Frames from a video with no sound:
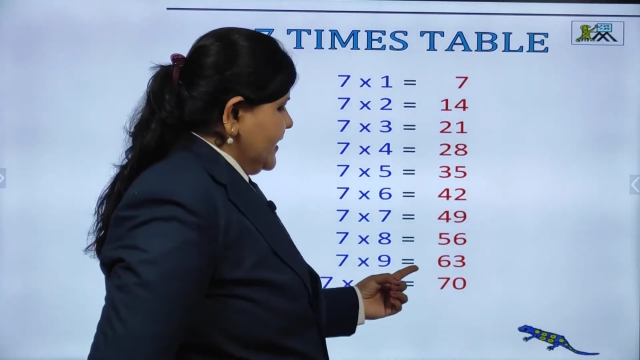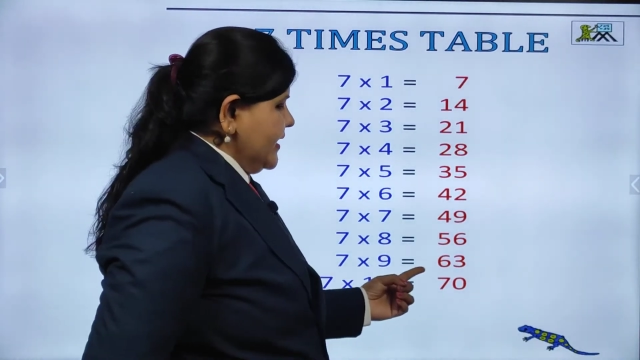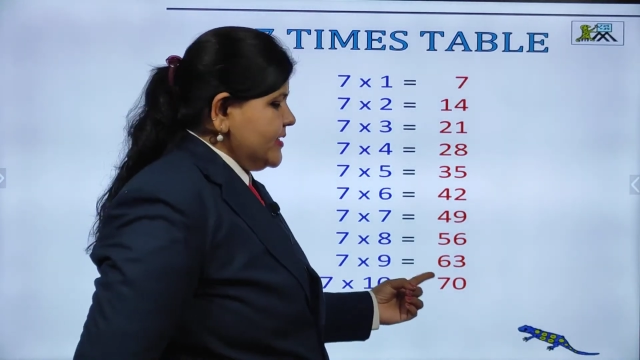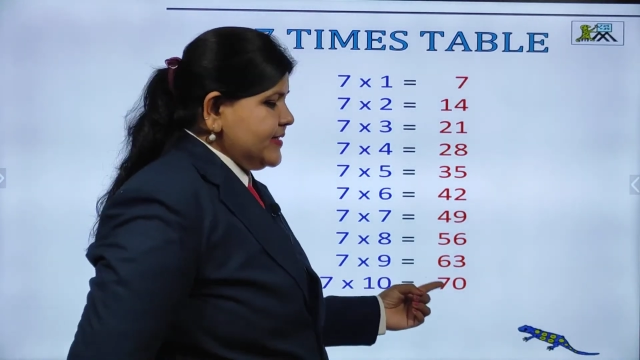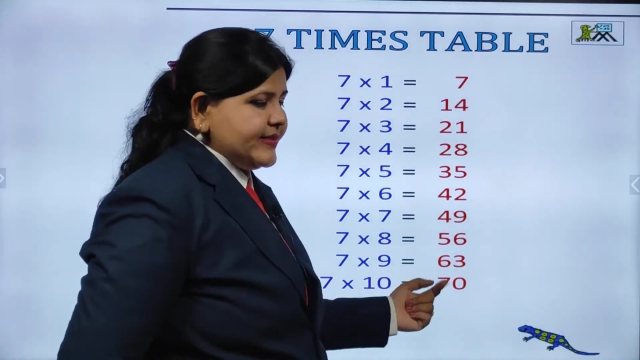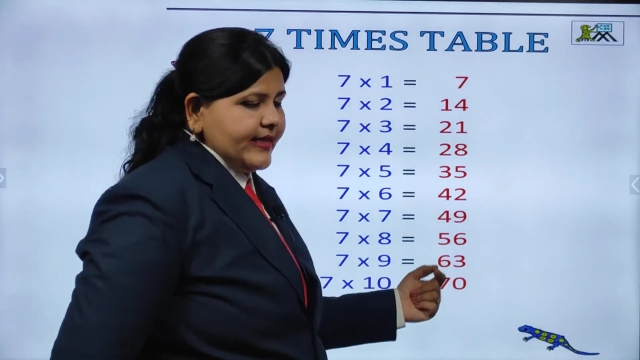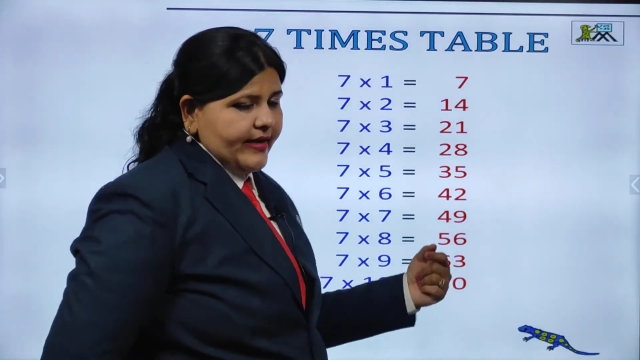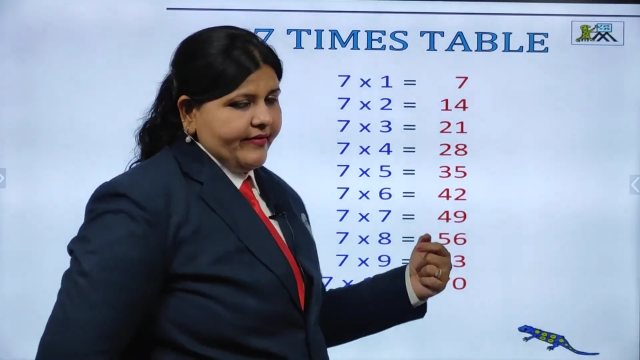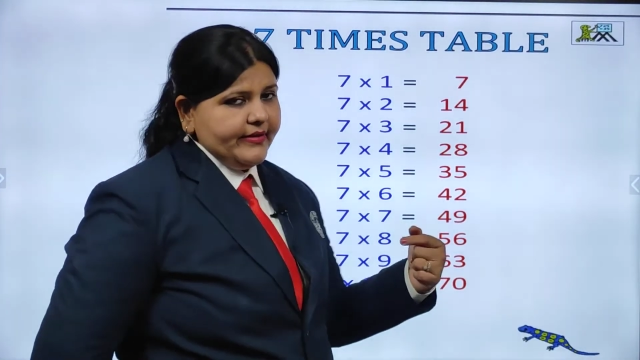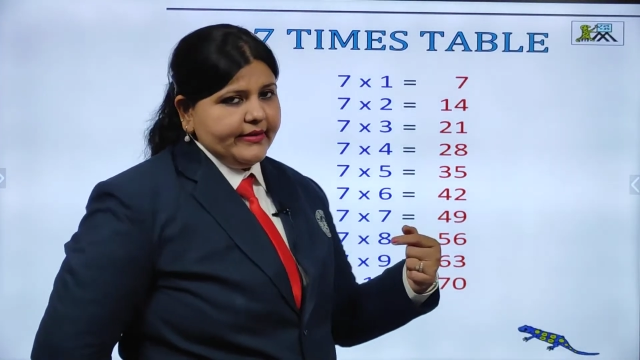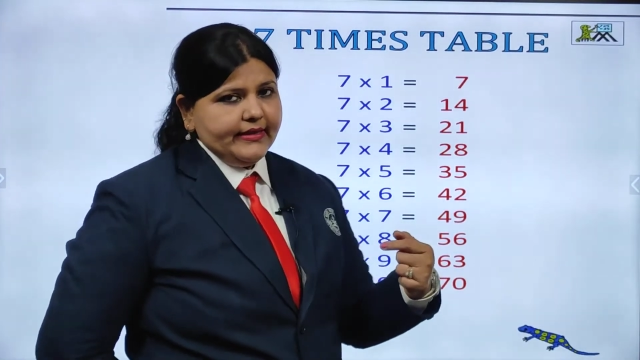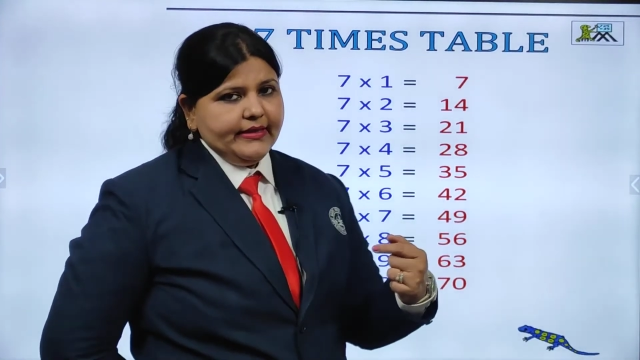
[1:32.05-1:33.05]
are
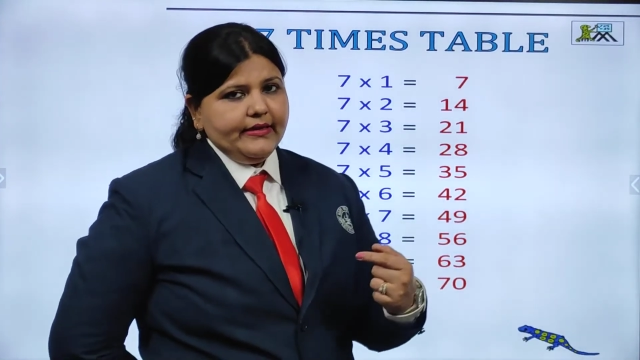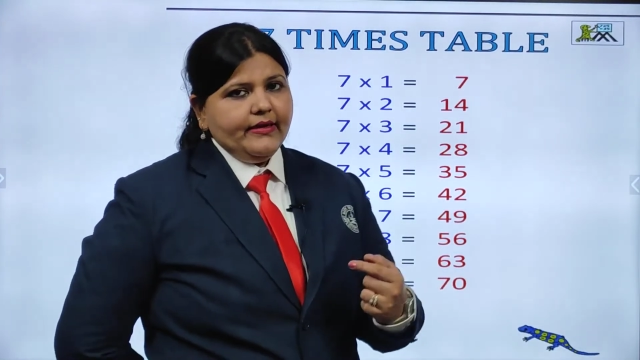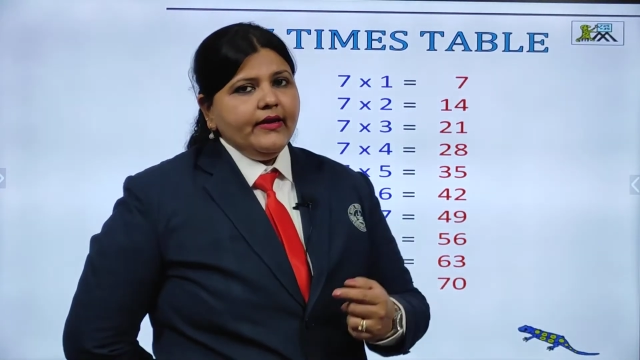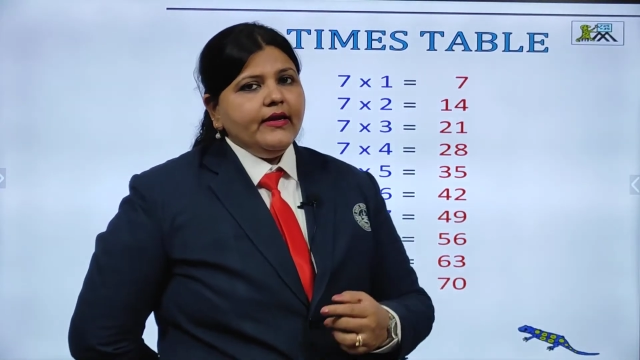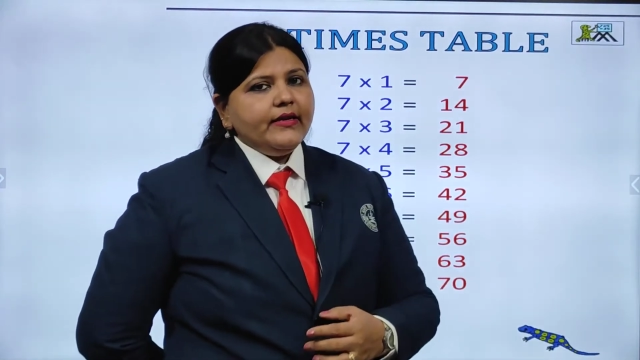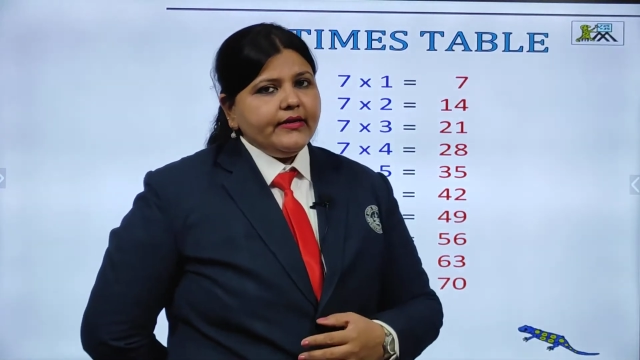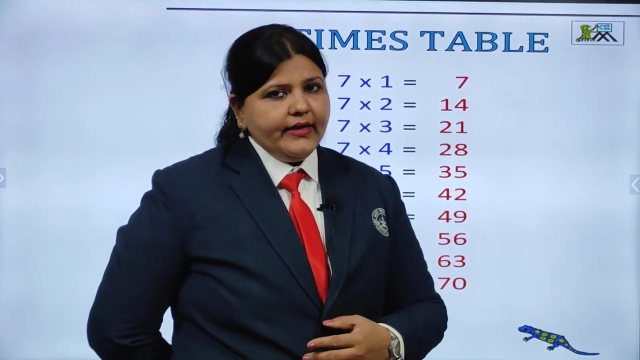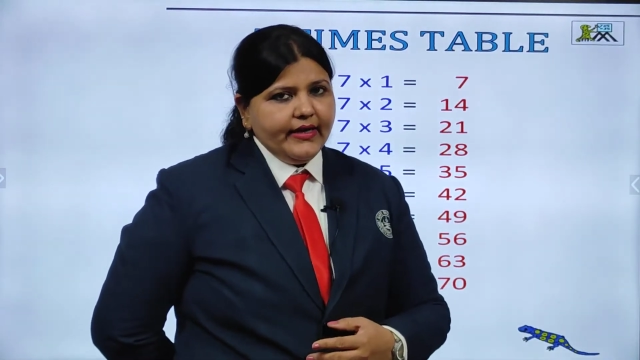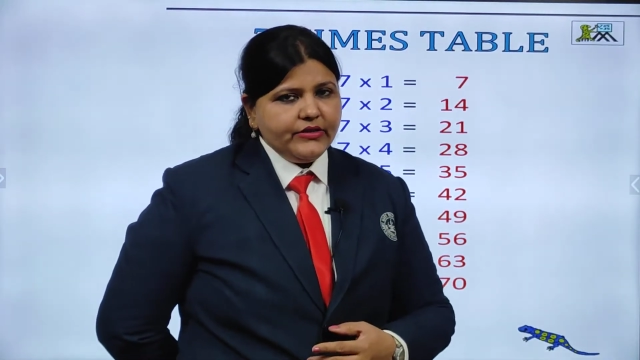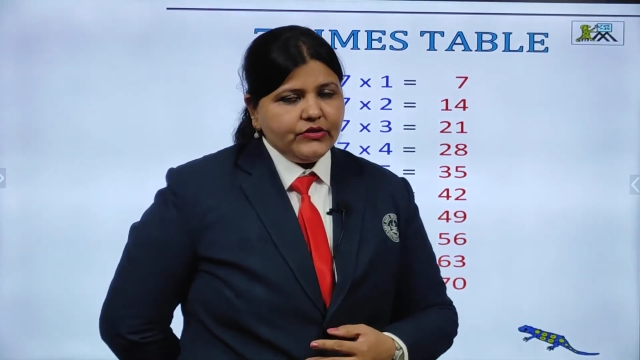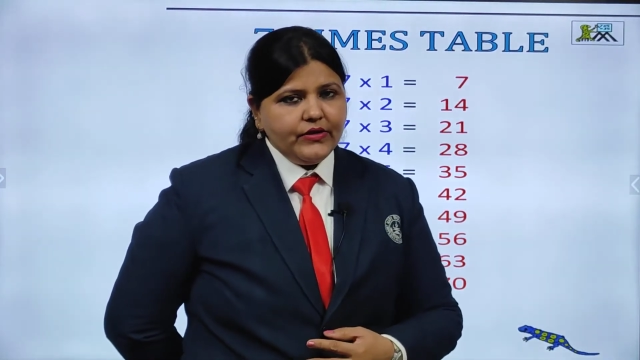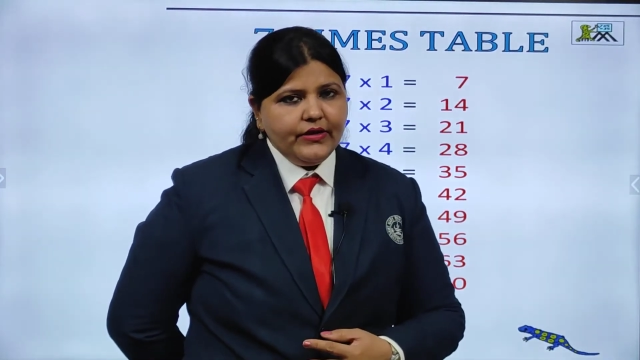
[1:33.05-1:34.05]
seventy.
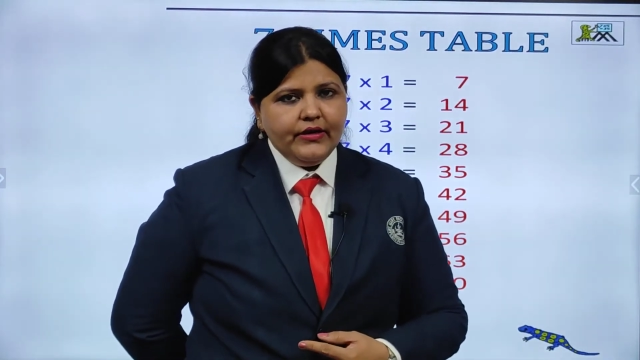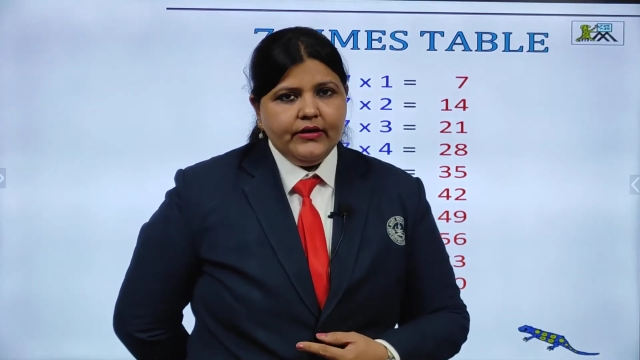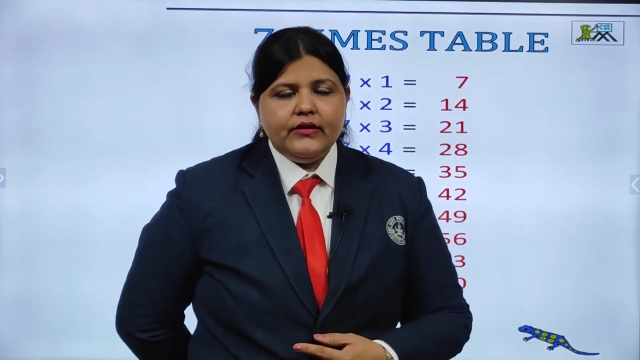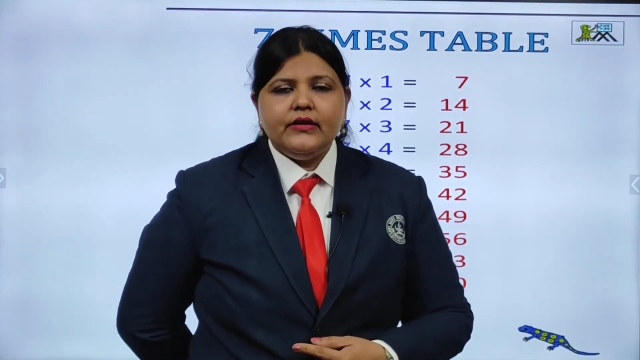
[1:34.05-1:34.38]
Yes, children?